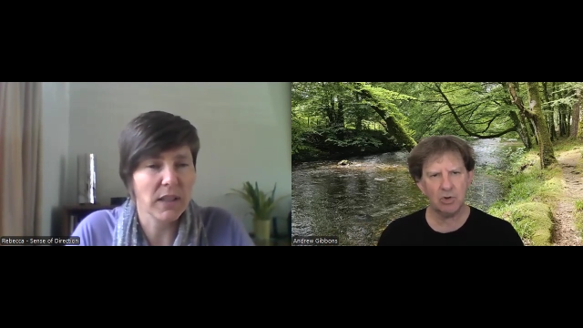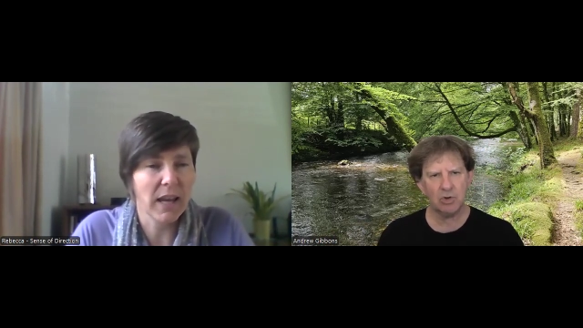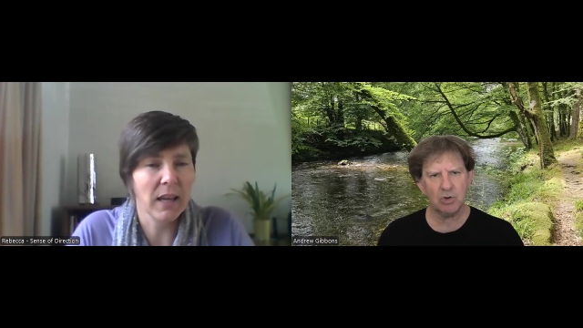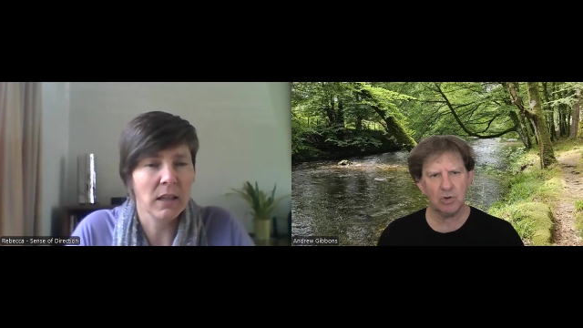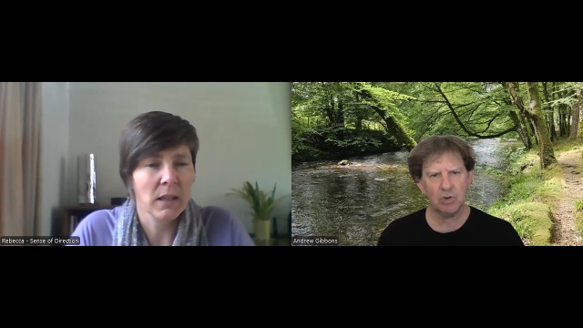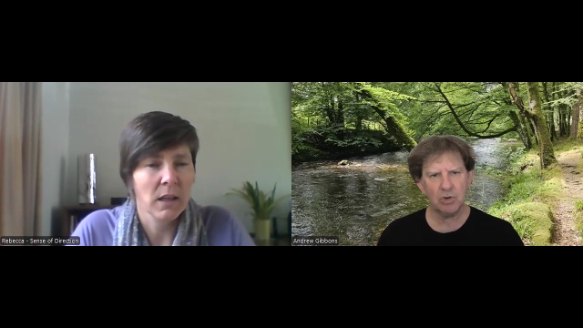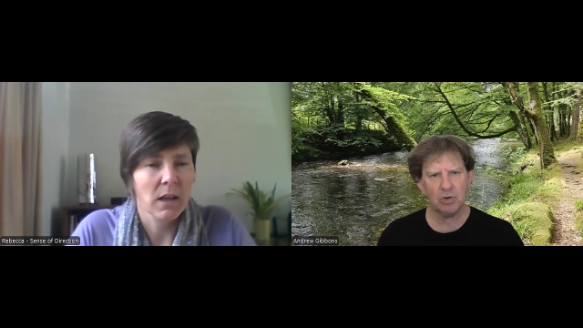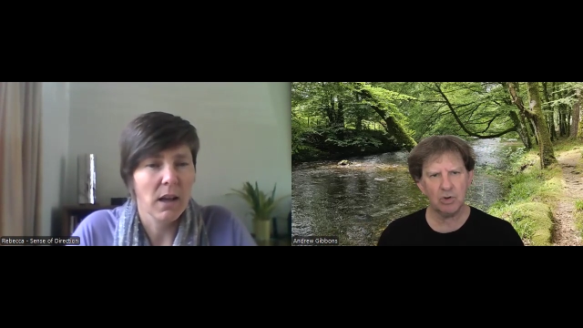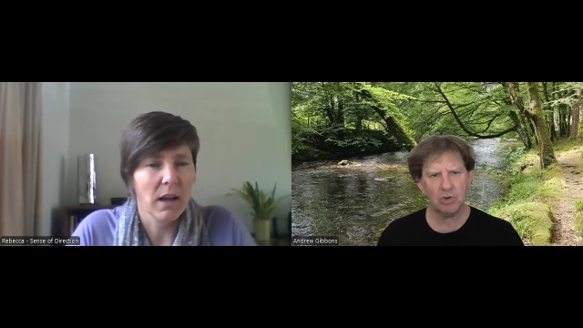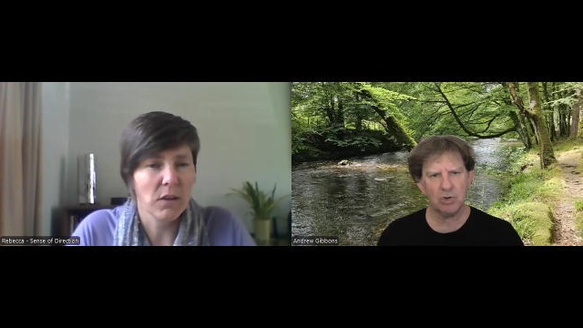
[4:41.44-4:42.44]
Speaker 1: day.
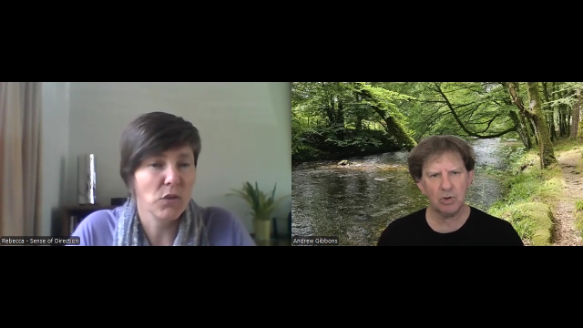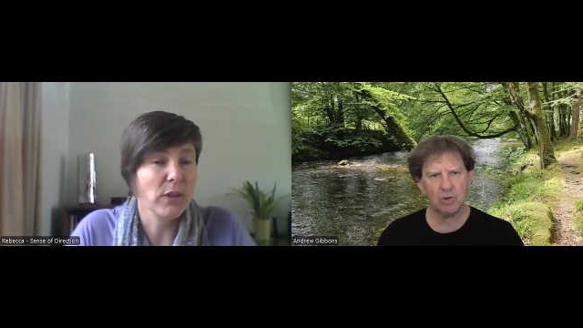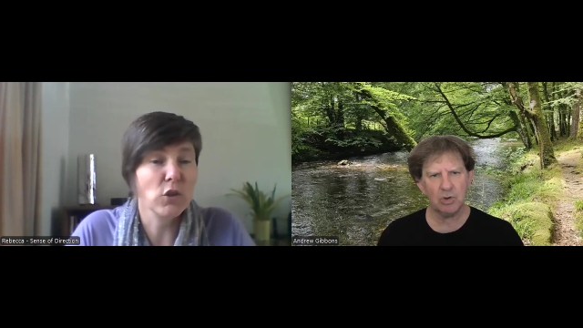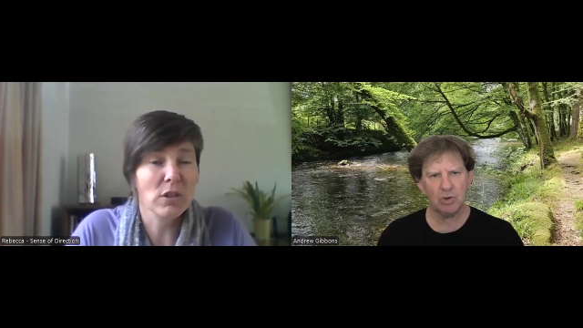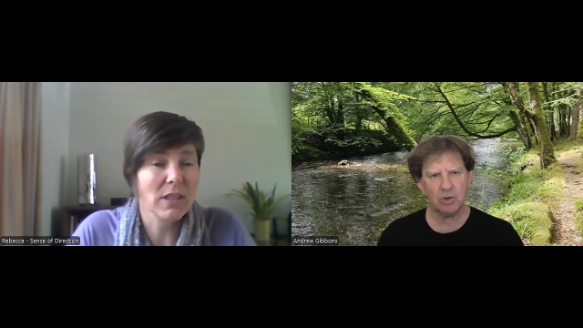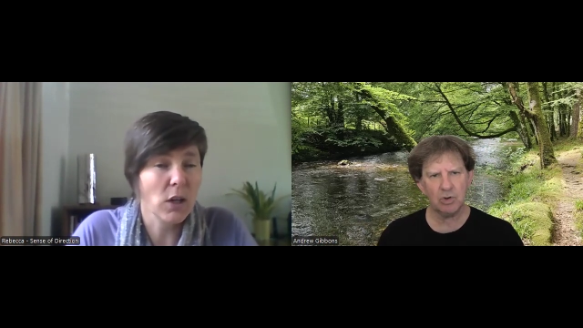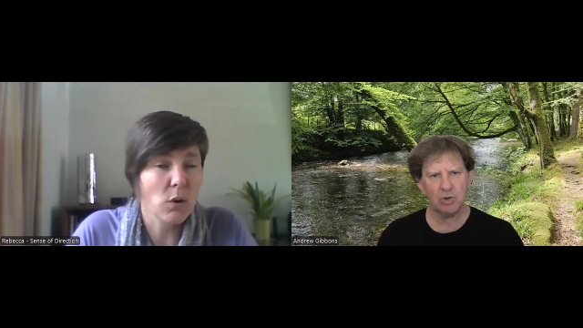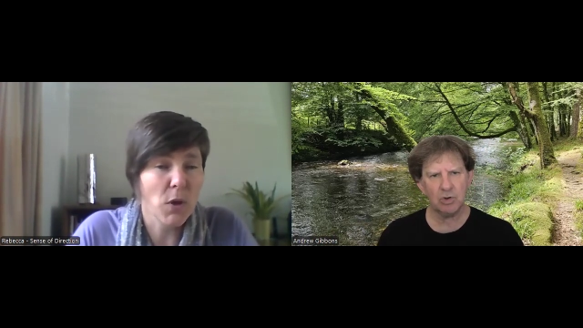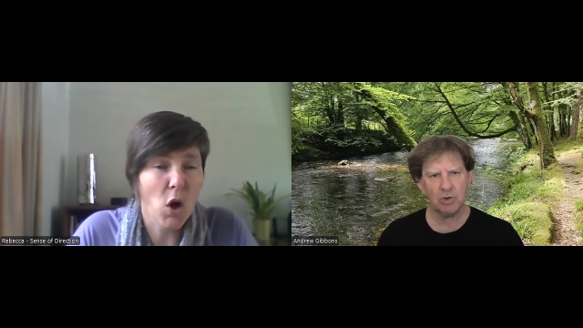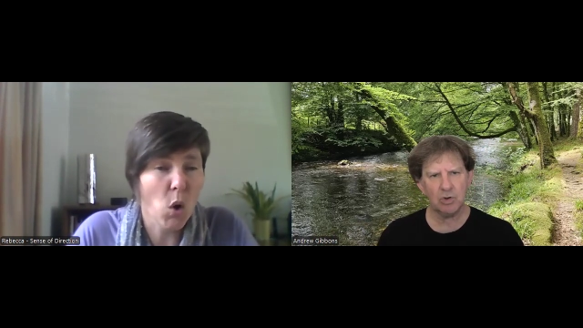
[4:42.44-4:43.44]
So it doesn't take
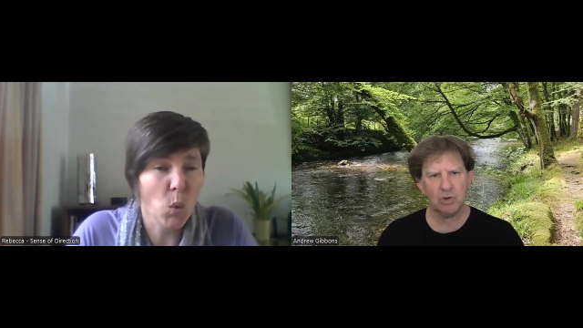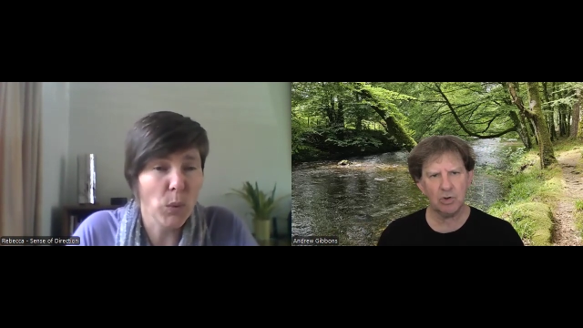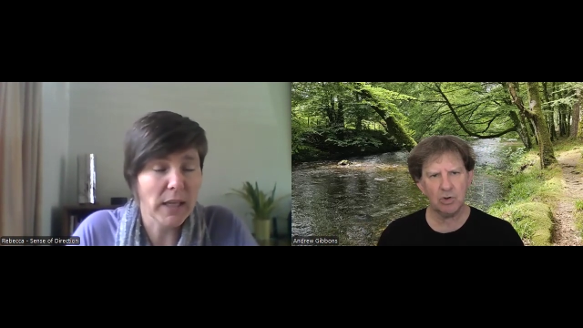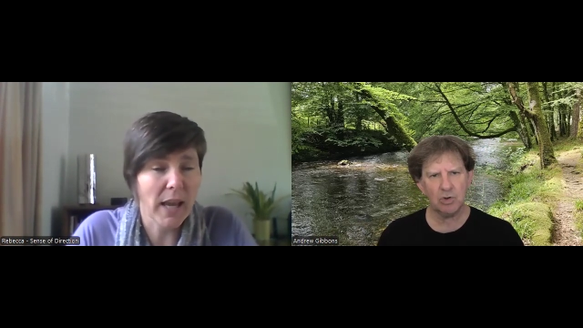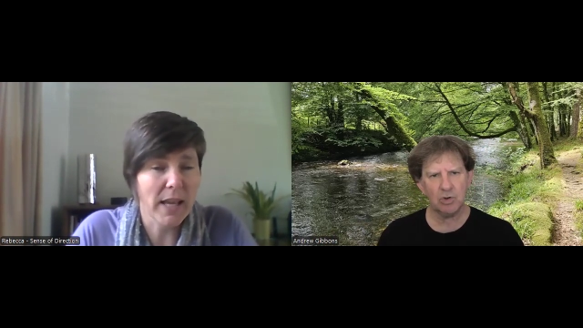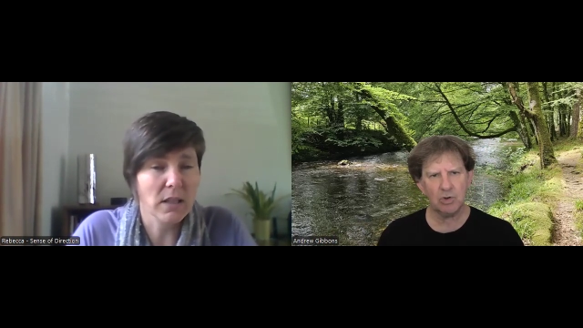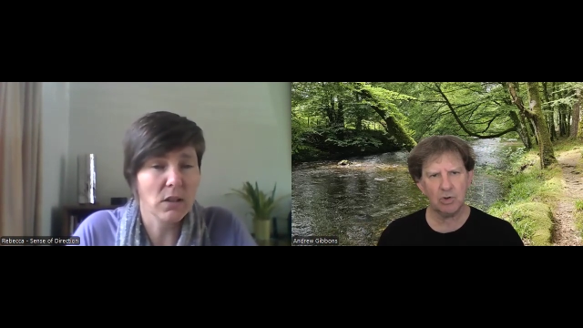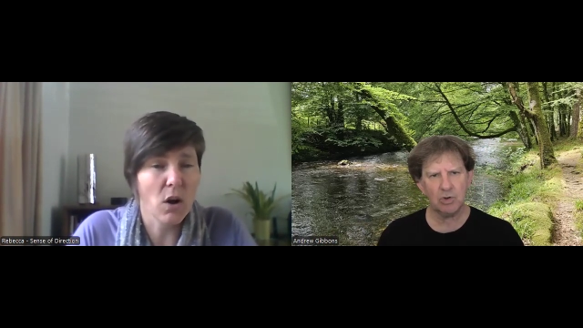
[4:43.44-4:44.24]
up the whole weekend.